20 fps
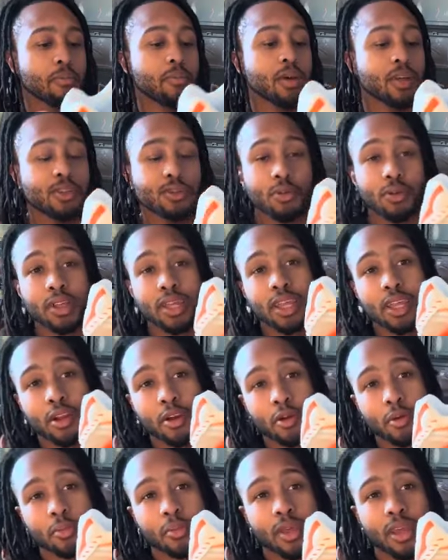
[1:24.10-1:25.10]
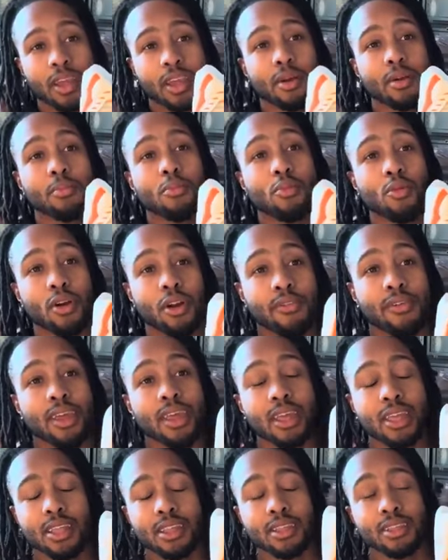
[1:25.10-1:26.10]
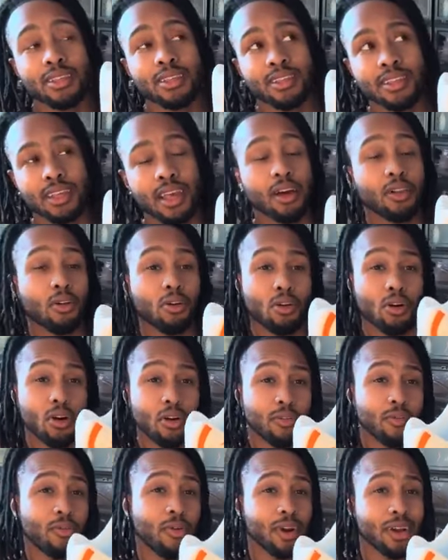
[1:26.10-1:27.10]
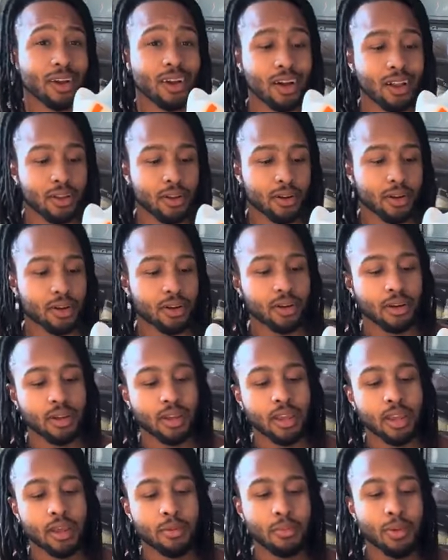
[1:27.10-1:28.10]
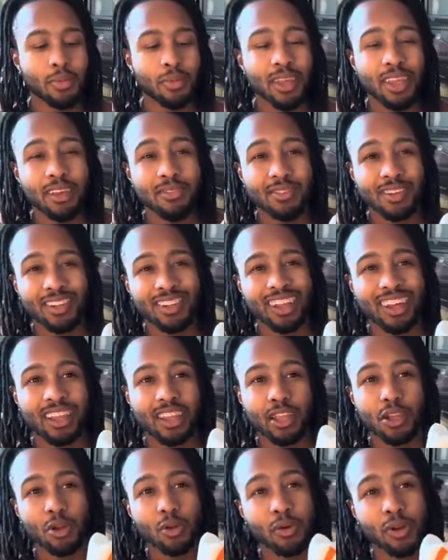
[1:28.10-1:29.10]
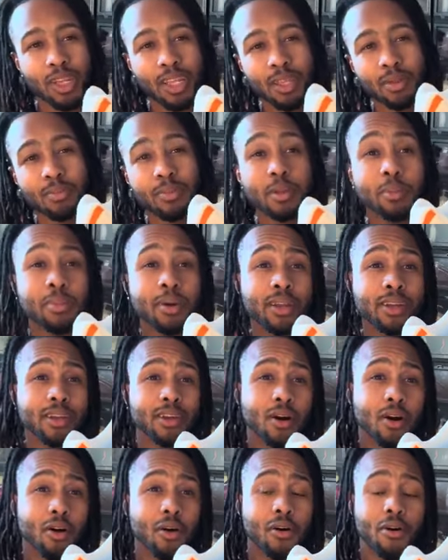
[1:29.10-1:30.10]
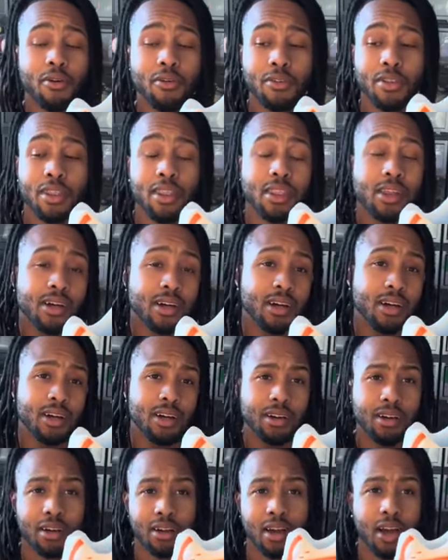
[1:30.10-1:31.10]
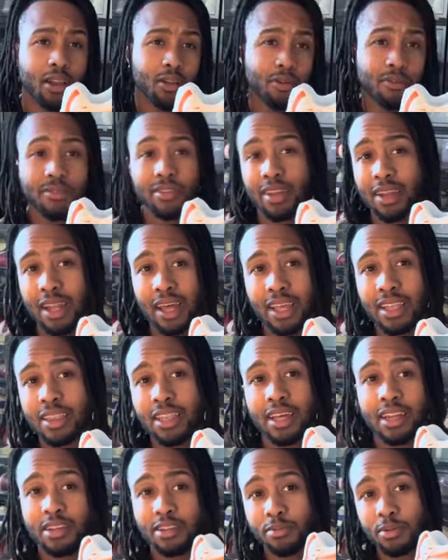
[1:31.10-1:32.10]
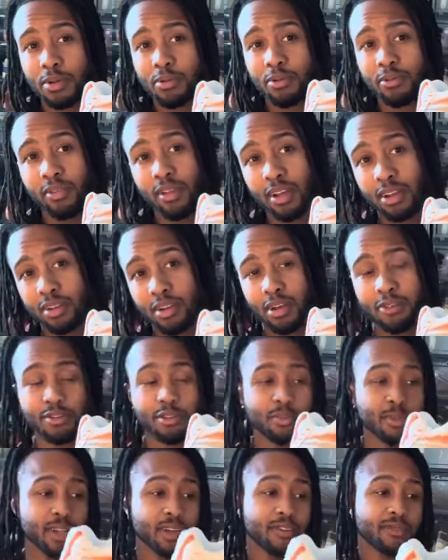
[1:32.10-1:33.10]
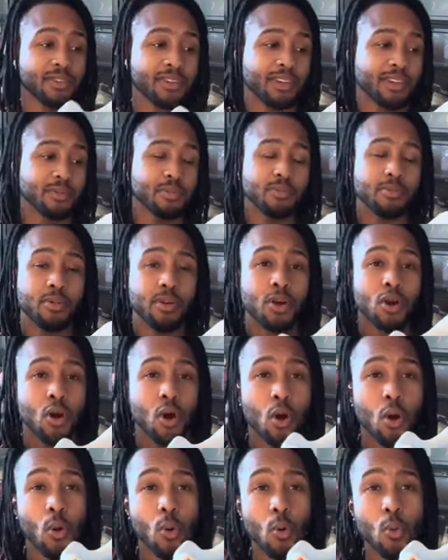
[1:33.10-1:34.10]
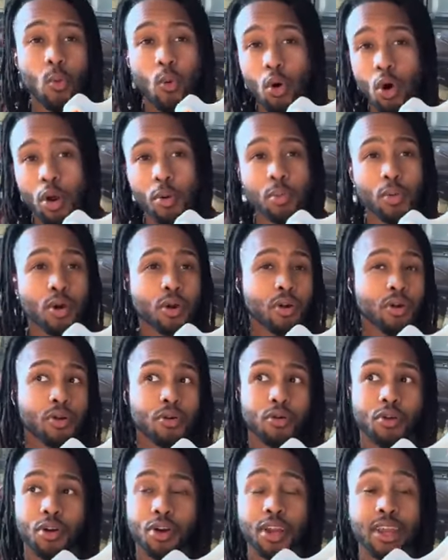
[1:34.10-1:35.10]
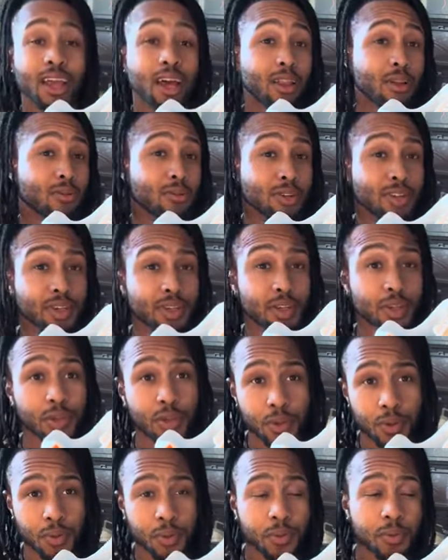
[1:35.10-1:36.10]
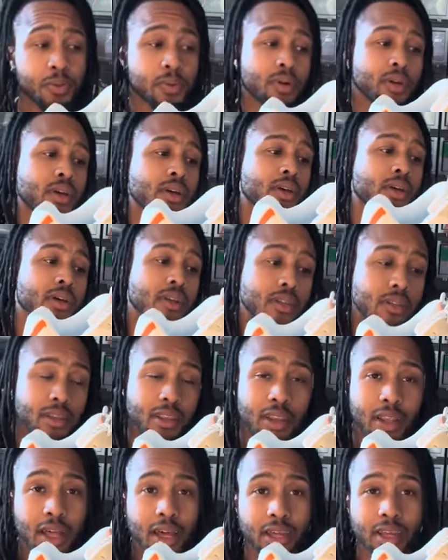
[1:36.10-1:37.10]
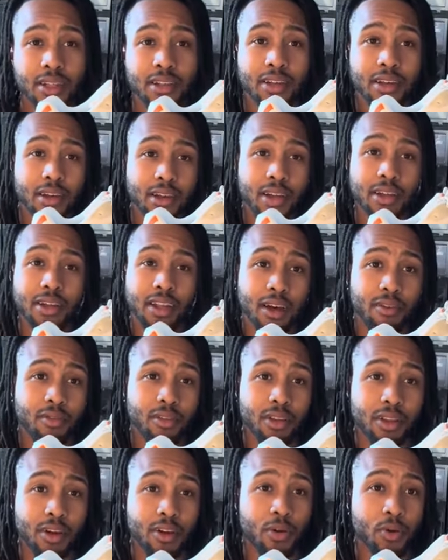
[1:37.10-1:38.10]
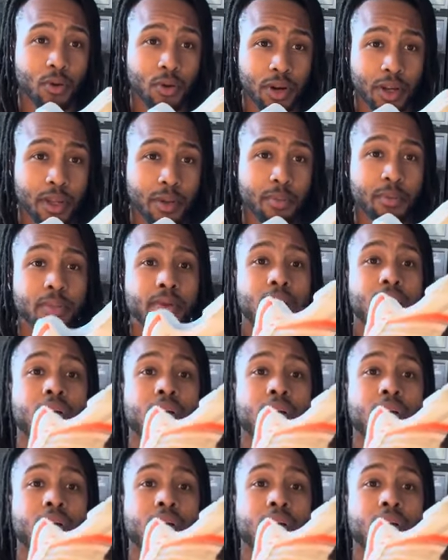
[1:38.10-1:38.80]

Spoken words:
midsole here being more of a sailor off-white color, maybe even slightly cream, depending on the color of the light that is being reflected off, especially if it's a warmer or yellowish hue to the light, it's gonna definitely look cream.